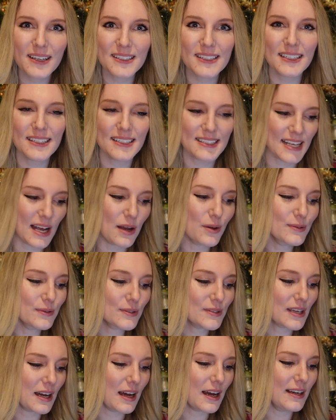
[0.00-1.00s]
because it
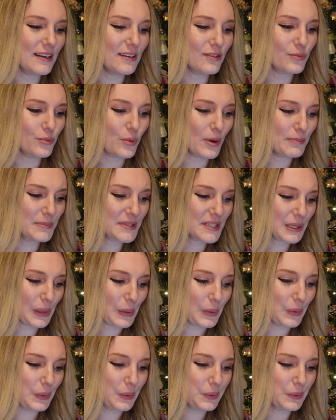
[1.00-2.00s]
sounds kind of
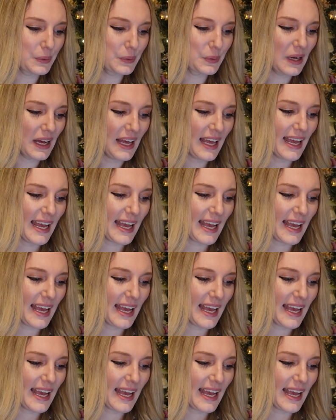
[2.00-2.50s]
whimsical.